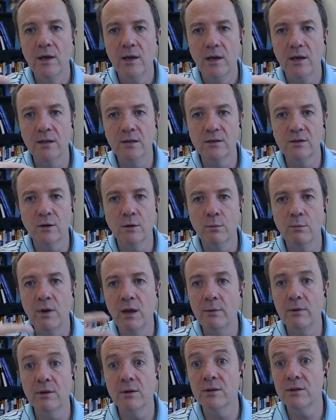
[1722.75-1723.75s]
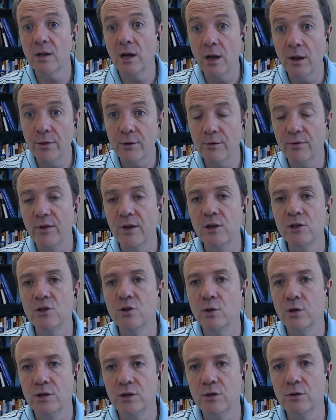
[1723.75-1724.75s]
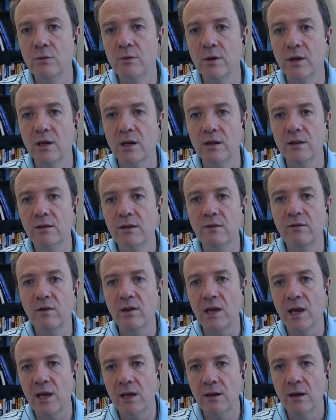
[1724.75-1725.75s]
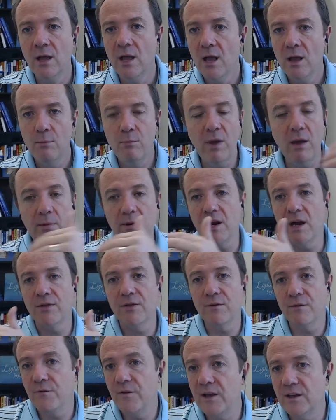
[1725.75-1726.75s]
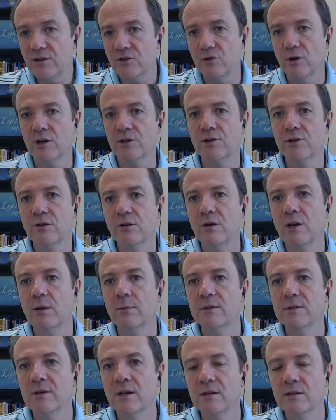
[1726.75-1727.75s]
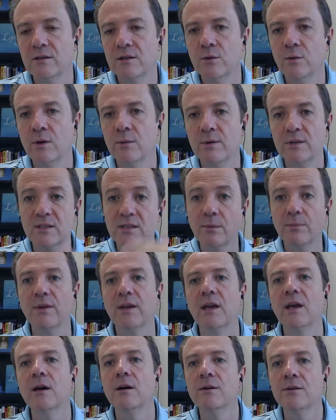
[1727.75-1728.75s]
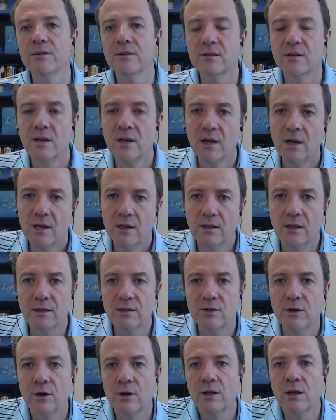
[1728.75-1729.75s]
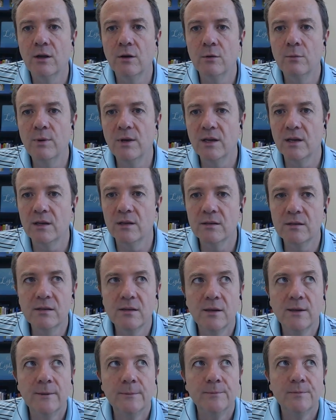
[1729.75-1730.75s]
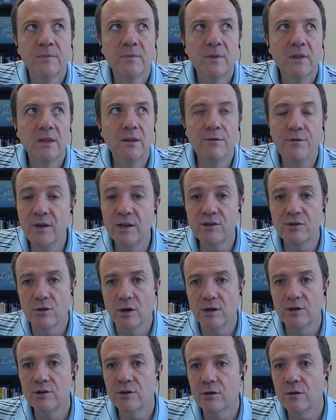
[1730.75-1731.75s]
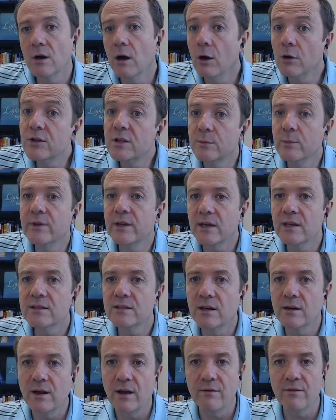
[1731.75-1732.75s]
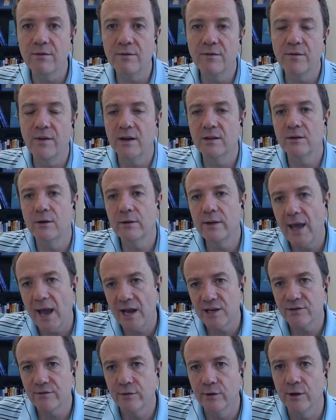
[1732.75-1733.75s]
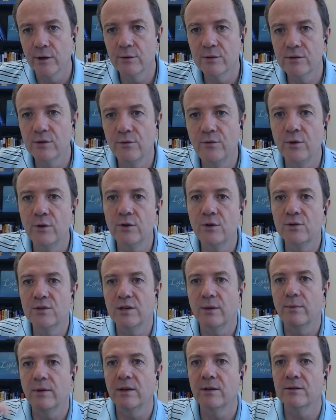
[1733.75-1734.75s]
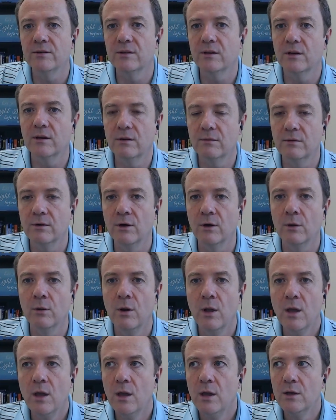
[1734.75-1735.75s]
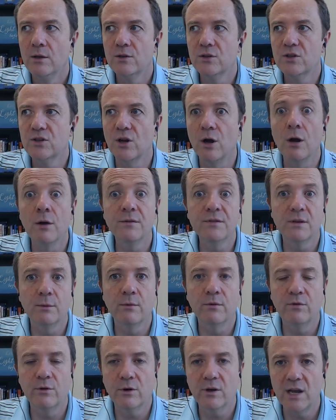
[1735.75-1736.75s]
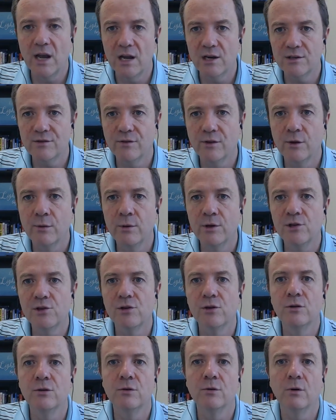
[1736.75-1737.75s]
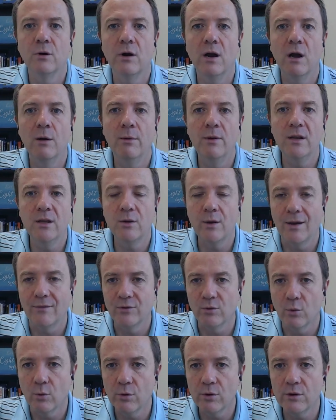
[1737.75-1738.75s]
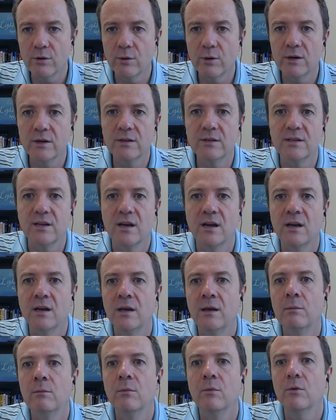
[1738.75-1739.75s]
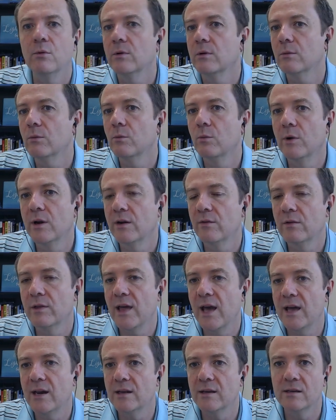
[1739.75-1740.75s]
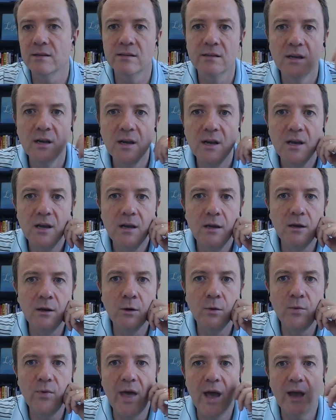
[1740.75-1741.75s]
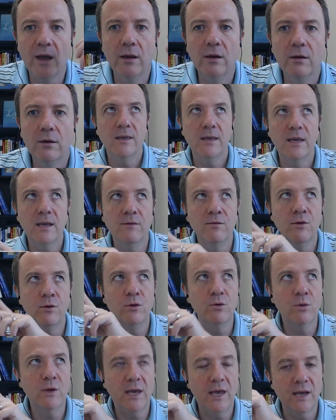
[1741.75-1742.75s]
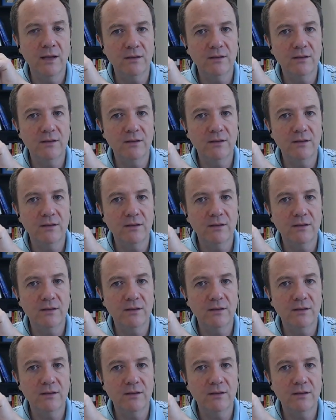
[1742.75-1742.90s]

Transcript: And so maybe there's other things you could do that could alleviate, maybe not the fee structure that Amazon's doing, but something else that's hurting you because the fee structure ultimately is going to have an effect on cash flow. So if you can do something else that can, you know, solve some of your cash flow issue or how many you have to order at a time or whatever that is, you know, that even though you can't